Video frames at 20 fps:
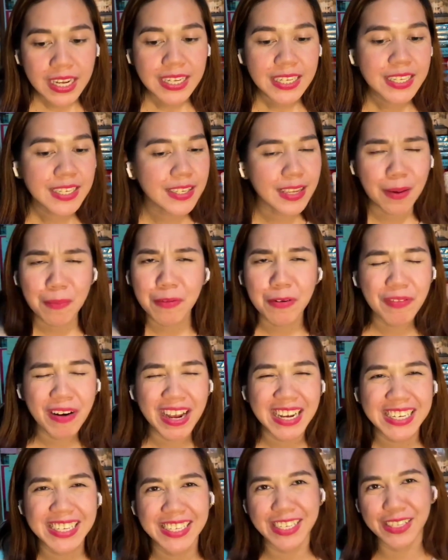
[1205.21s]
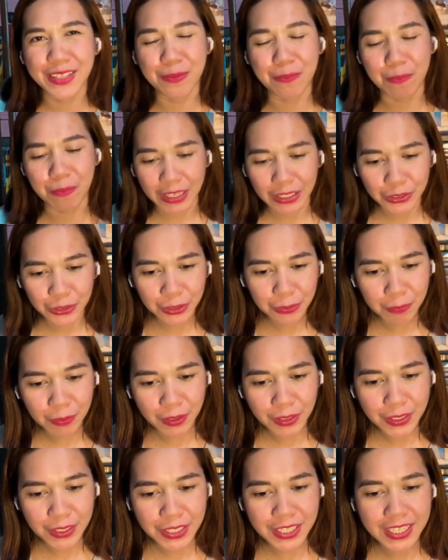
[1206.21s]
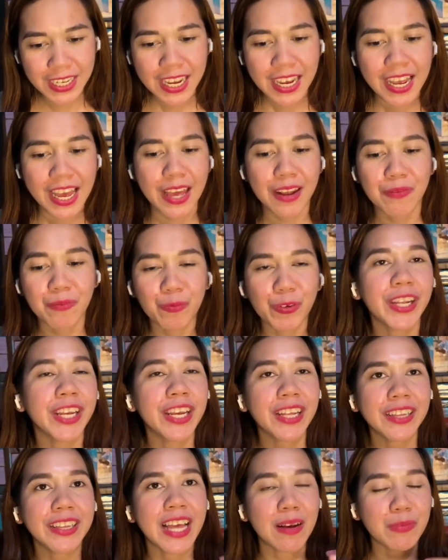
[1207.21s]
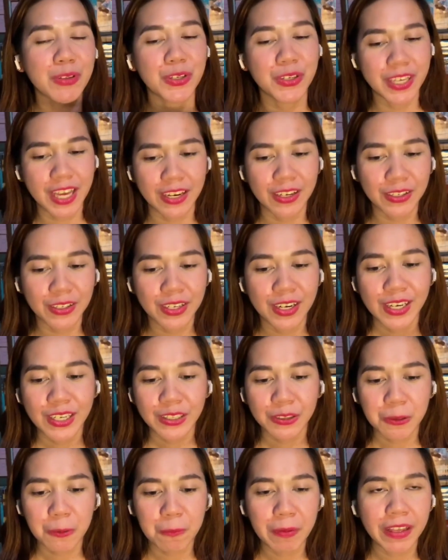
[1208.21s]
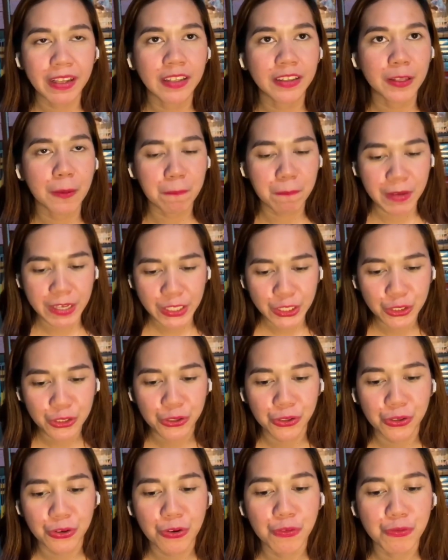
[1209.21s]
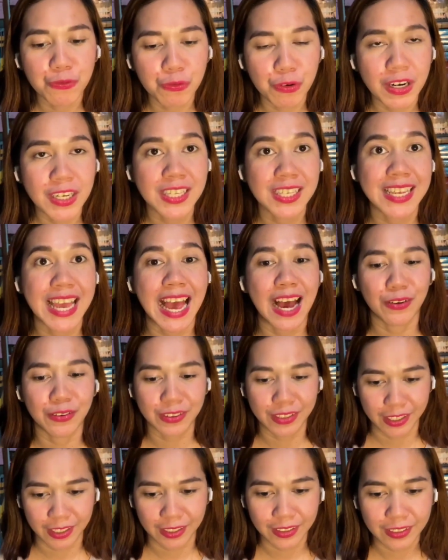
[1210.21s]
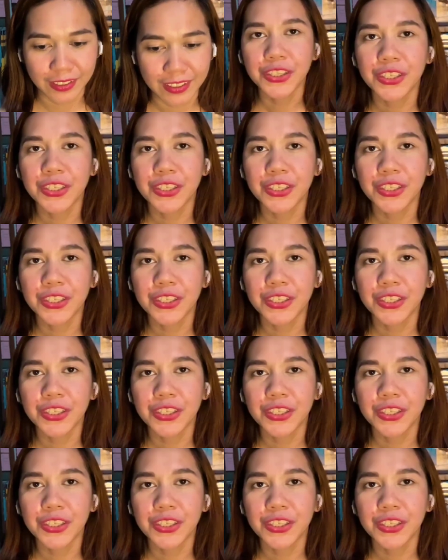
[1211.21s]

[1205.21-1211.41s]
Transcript: summarizing the major parts and bringing them together to build a picture of what's out there.